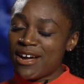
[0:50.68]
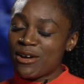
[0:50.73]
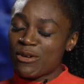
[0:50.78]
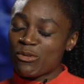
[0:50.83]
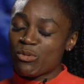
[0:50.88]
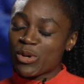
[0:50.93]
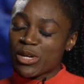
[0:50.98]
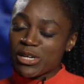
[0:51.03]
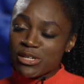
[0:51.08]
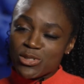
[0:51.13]

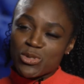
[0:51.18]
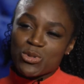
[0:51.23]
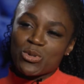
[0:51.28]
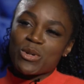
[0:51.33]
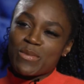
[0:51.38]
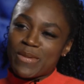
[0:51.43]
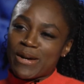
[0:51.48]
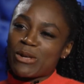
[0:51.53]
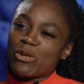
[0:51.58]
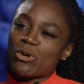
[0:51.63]
We're going to talk
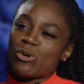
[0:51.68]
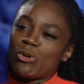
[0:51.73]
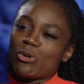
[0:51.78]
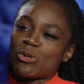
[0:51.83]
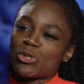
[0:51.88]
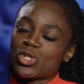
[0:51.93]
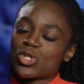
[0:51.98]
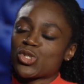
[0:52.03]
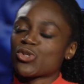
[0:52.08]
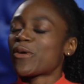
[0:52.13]
about your
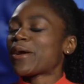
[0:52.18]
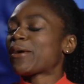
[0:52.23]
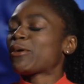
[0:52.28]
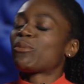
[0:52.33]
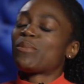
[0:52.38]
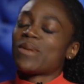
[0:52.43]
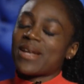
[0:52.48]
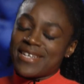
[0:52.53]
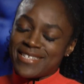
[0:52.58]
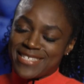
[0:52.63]

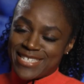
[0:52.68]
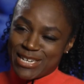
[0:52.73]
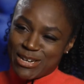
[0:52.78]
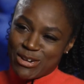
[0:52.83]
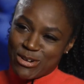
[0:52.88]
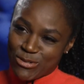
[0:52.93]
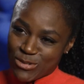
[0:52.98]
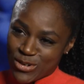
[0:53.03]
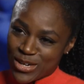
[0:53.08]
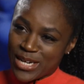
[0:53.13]
trailblazing
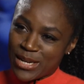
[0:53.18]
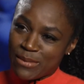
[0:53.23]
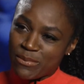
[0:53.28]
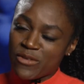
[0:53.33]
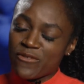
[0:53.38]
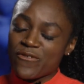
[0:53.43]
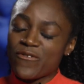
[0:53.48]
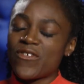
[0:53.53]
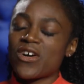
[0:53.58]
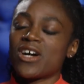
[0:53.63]
career,
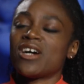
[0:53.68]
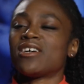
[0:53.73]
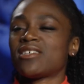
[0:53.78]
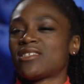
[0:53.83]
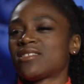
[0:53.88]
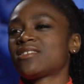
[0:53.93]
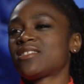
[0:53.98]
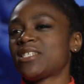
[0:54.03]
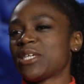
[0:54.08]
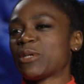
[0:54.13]
but
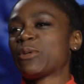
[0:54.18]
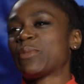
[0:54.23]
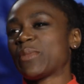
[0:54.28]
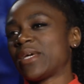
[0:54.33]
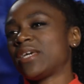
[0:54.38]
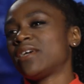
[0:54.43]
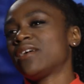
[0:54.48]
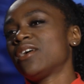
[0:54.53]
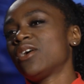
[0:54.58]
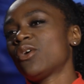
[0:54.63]
first, tell
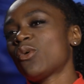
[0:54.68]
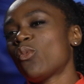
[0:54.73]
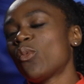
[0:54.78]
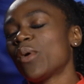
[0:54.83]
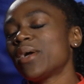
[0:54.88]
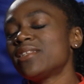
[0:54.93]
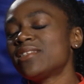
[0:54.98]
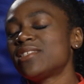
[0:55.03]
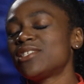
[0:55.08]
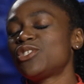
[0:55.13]
me,
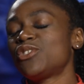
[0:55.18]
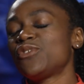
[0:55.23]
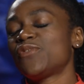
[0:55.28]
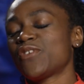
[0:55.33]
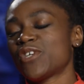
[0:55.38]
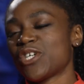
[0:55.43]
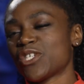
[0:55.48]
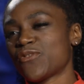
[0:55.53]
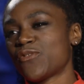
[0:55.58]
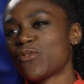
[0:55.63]
when did you
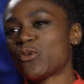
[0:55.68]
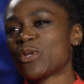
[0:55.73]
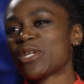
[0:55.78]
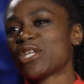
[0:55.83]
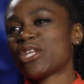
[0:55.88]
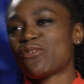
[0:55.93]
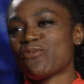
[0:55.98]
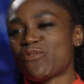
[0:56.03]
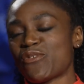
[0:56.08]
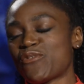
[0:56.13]
first fall in
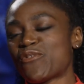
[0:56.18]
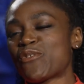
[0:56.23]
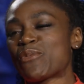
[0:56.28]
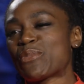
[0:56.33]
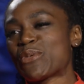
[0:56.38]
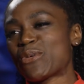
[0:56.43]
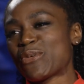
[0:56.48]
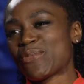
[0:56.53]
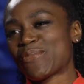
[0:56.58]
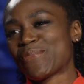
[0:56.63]
love with
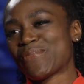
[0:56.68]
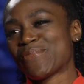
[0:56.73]
football?